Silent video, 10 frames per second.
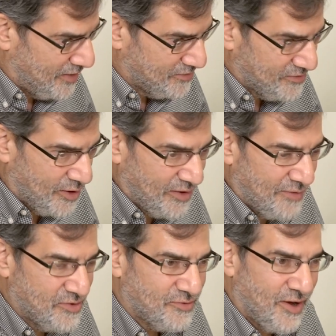it's so
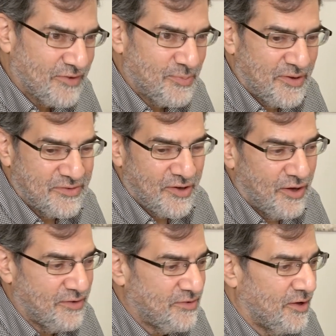Levi-Strauss, but it's
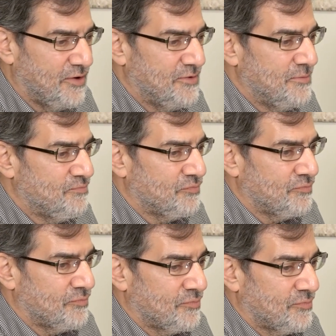also
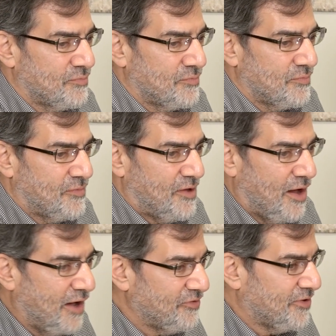
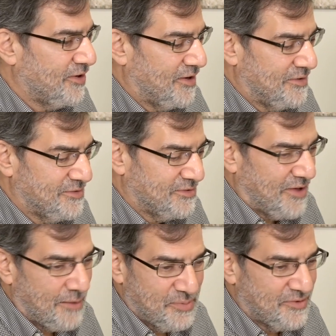Kafka and
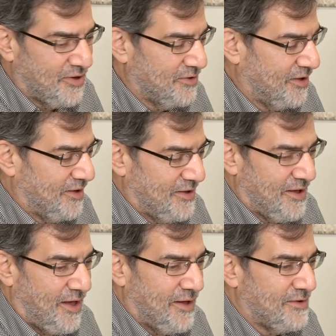
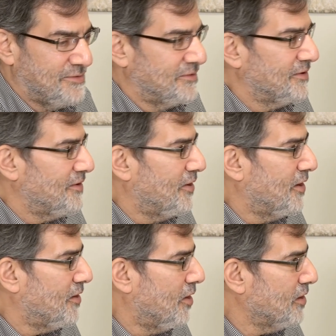Scappettone and
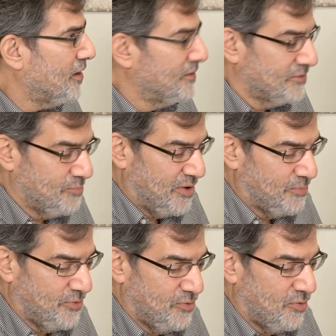all kinds of
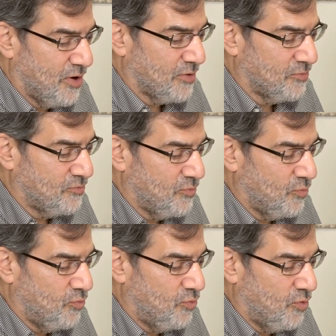people who are
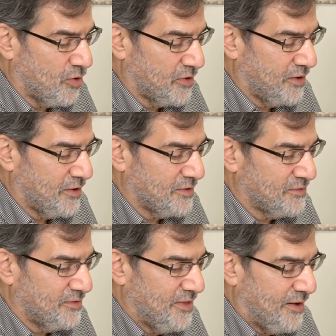warning
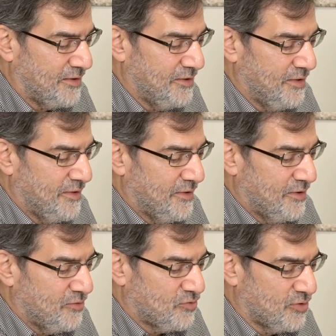us that
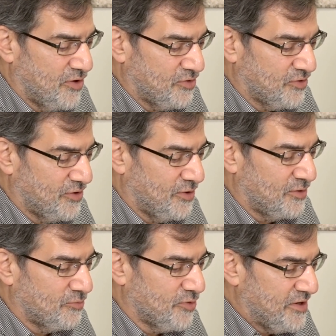
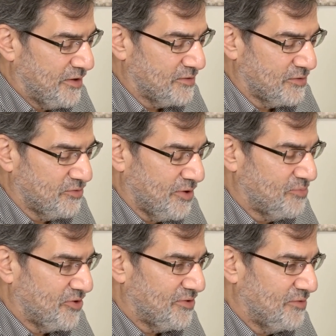traditional readings of
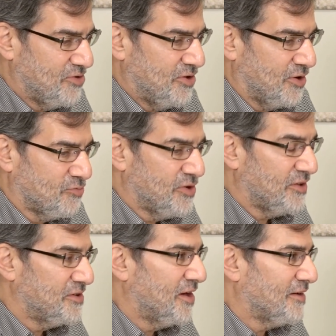subjectivity are
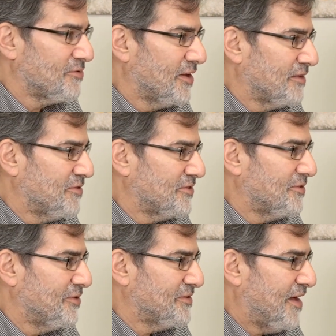really not
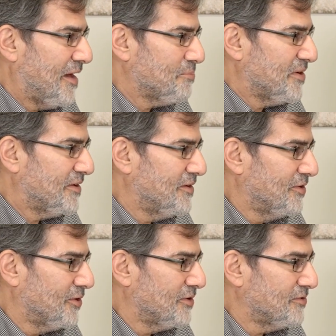relevant to what's happening
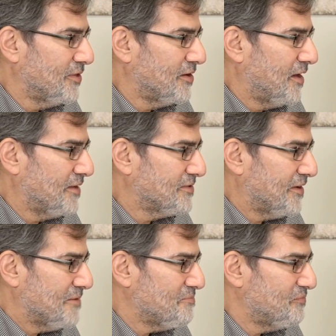here, to the
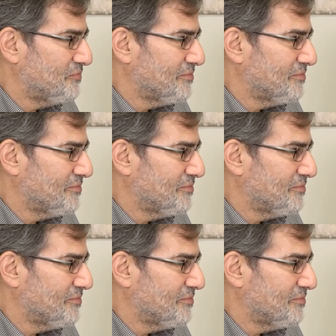landscape.